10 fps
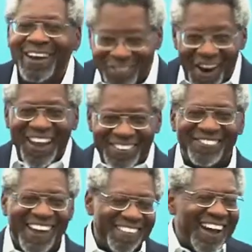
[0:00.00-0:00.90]
yeah, try it
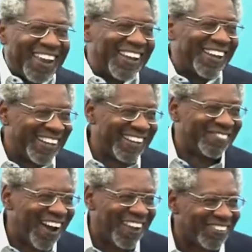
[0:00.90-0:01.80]
sometime. I like that.
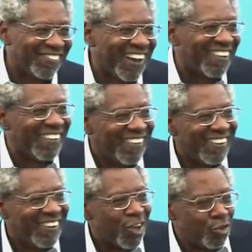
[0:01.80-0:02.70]
Yeah, try it sometime.
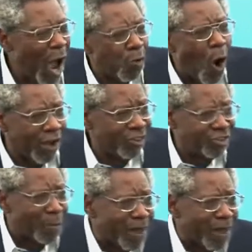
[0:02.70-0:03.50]
try walking